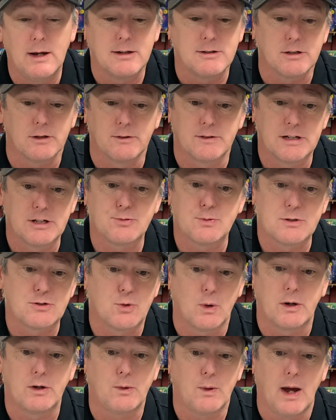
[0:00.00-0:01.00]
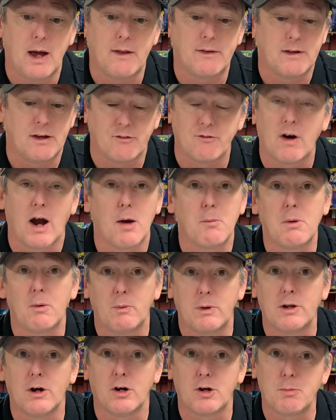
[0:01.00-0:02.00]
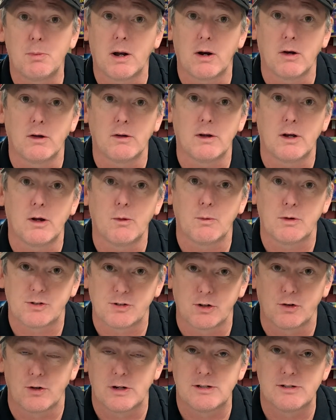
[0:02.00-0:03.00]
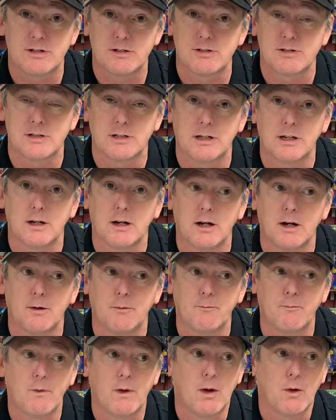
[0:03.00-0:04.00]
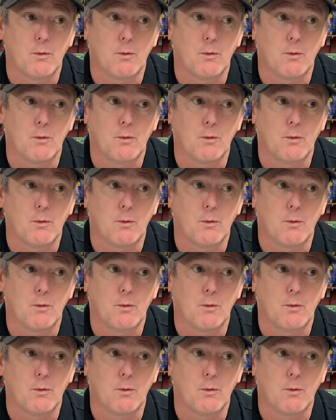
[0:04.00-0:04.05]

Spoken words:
So this one's going to add the environment we talked about earlier, which increases the